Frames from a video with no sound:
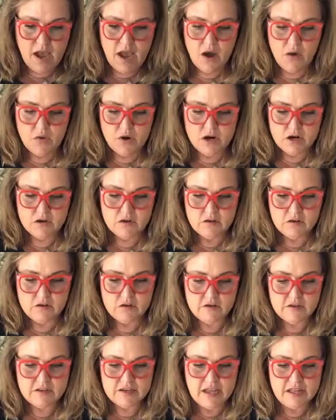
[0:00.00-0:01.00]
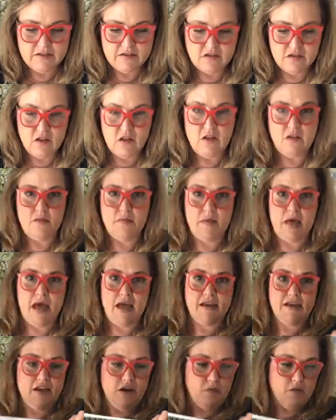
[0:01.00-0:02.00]
our stencil
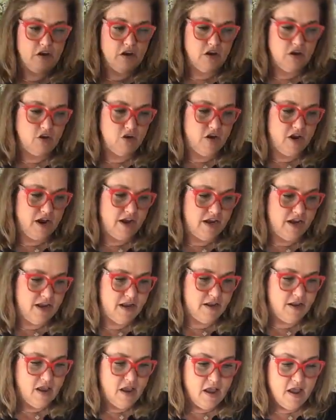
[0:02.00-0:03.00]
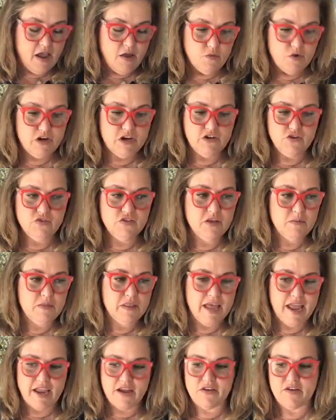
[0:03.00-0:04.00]
on here. We're going to create it. We're going to do
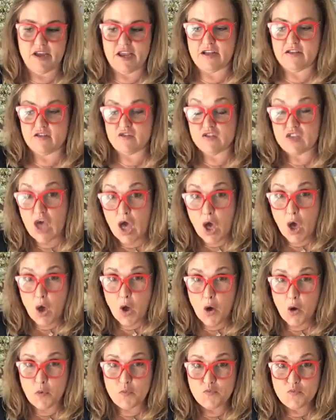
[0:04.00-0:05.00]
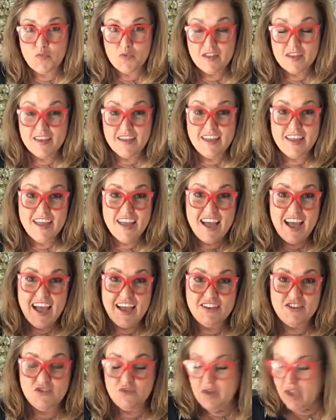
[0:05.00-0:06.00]
some layering. So
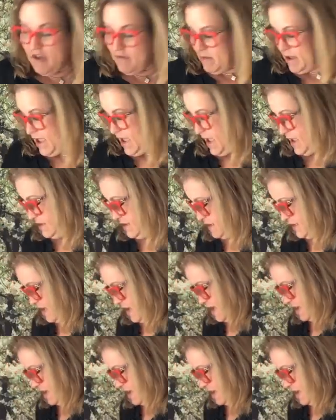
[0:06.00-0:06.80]
I do have my handy